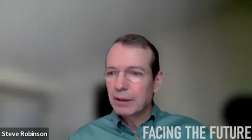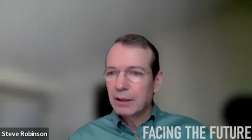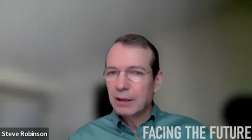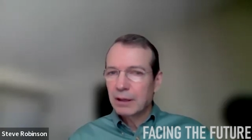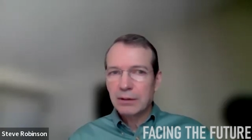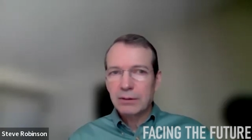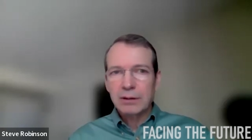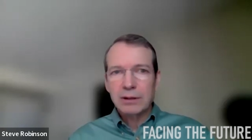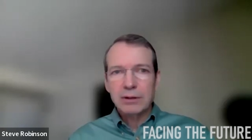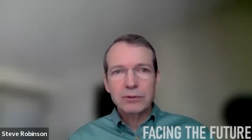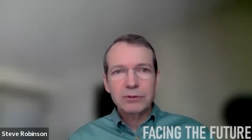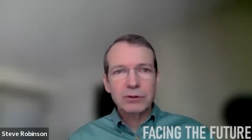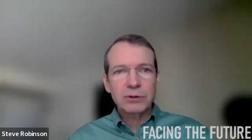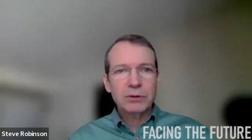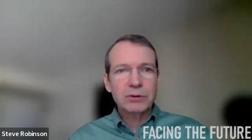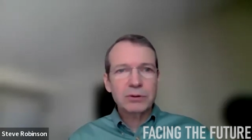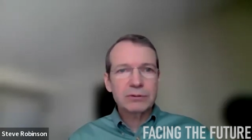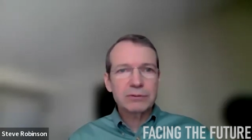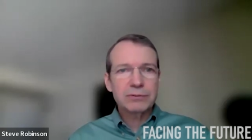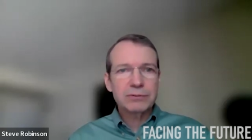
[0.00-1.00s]
in in
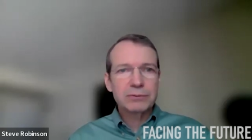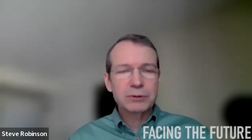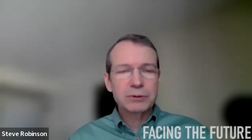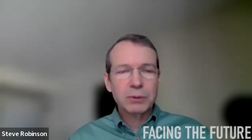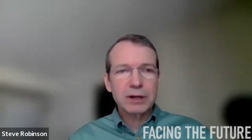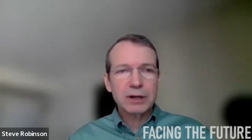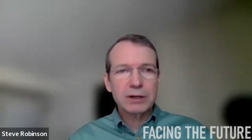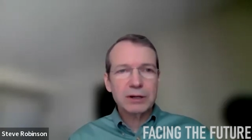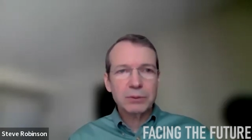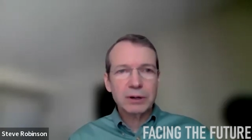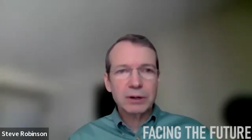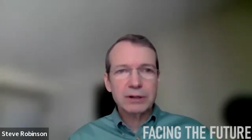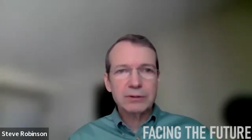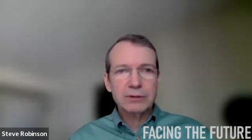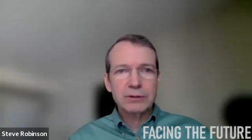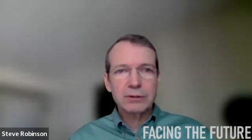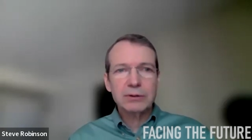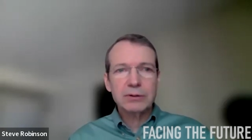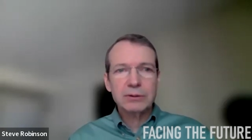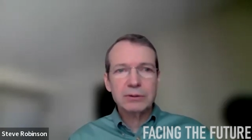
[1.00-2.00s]
June of
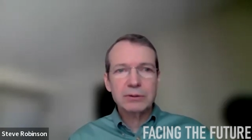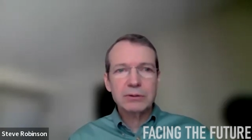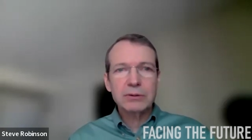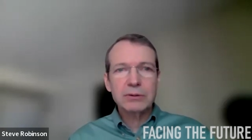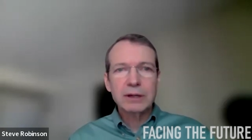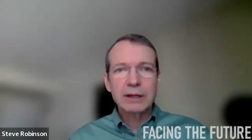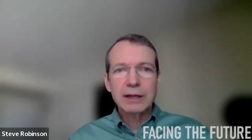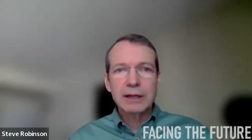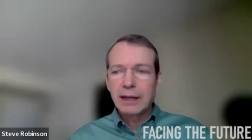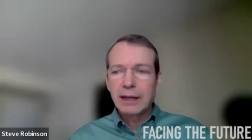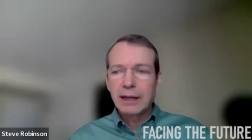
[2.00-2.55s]
2022,